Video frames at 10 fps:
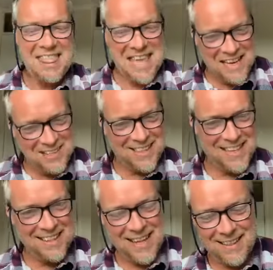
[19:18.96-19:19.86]
and the
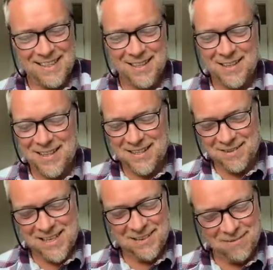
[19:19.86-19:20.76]
interesting thing, this could
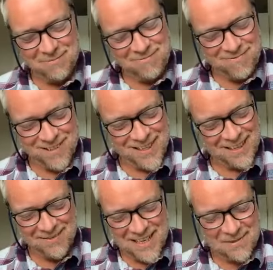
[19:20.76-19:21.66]
the,
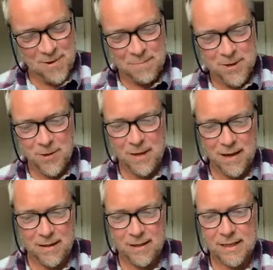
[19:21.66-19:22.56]
interesting reason why I'm talking
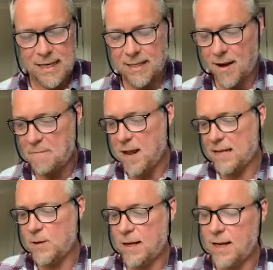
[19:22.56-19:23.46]
about this is I'm
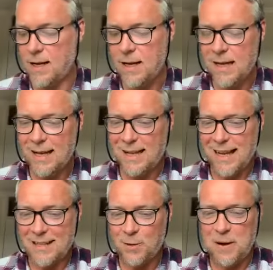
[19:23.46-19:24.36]
like doing a
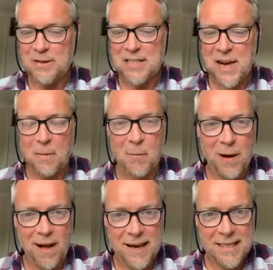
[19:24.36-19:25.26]
it's almost a double
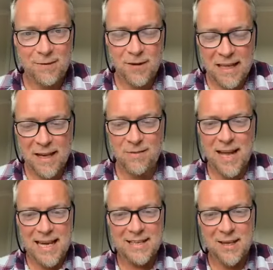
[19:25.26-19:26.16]
blind if you think of
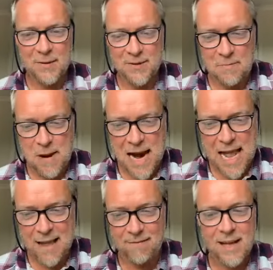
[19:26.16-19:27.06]
it in terms of
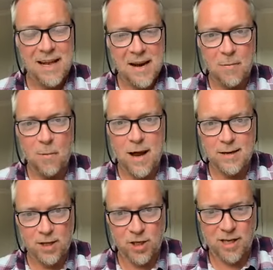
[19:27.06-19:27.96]
belief. Number
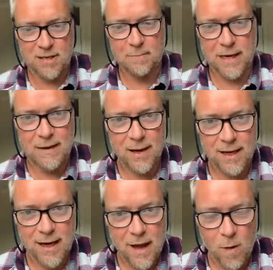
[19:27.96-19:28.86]
one, she doesn't believe I
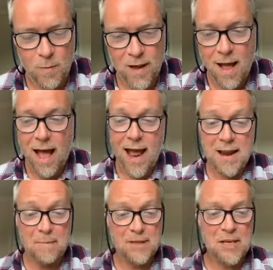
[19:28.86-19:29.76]
can help.
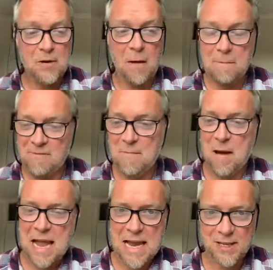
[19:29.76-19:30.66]
And number two, from
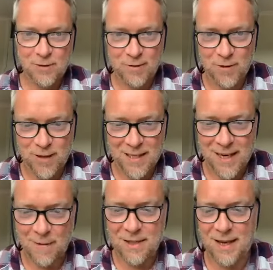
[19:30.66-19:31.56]
my history of
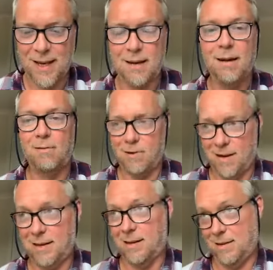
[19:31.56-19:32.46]
treating, I'm thinking, well,
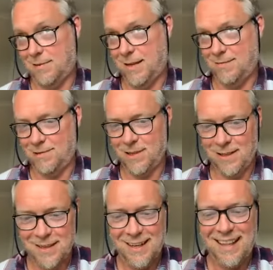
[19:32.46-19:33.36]
I ain't going to do anything,
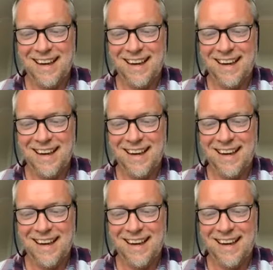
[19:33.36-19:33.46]
Laura.